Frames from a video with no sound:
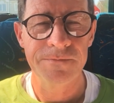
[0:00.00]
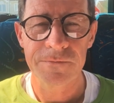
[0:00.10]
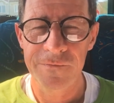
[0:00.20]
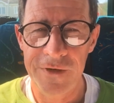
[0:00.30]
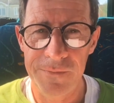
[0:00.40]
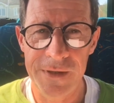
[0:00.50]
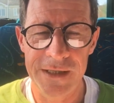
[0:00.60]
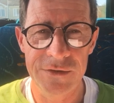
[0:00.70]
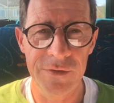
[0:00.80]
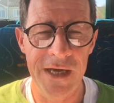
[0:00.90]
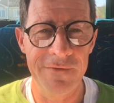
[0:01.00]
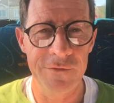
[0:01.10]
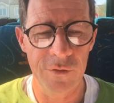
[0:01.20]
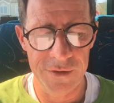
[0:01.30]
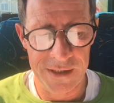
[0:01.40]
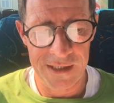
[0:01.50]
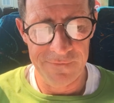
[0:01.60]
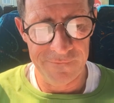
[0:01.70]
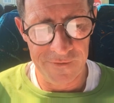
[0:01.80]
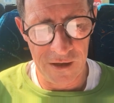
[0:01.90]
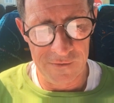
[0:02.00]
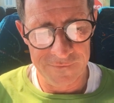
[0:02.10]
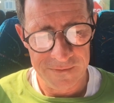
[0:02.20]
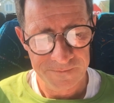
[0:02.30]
fair play to everyone involved.